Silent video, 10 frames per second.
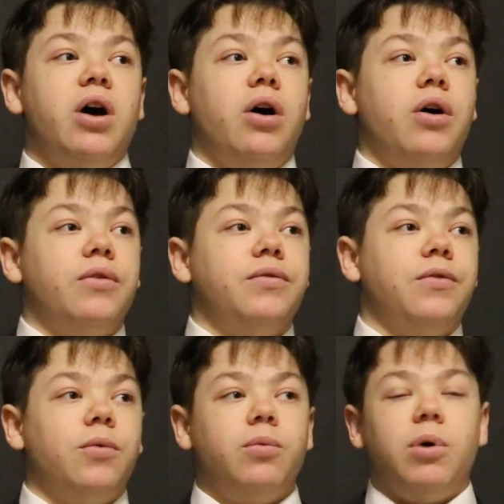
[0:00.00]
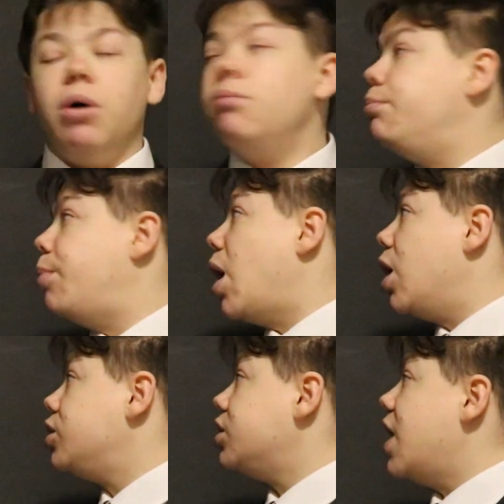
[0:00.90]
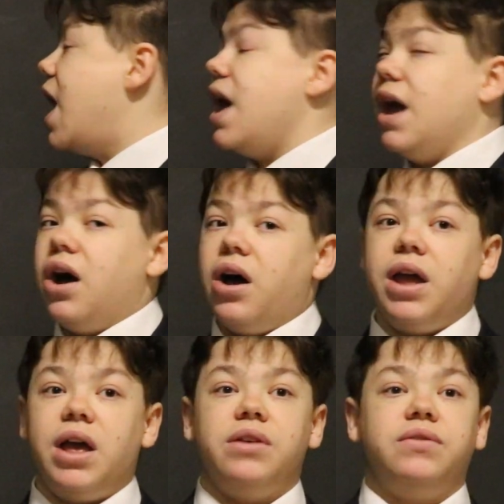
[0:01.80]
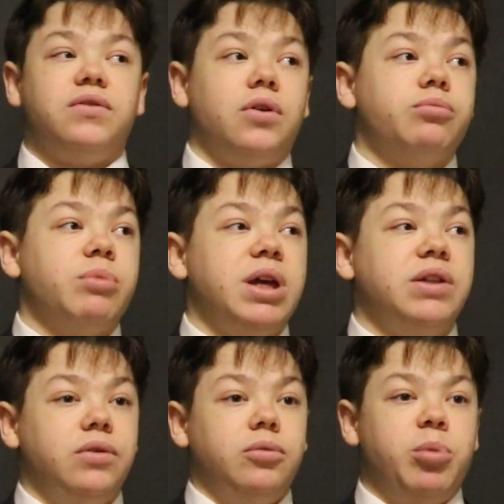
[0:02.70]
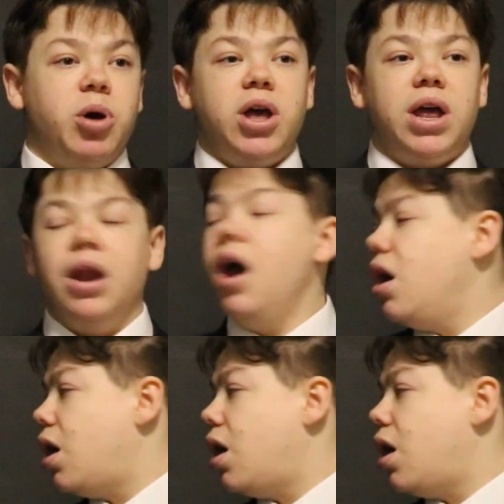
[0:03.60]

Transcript: of what Bard AI has told me to put in.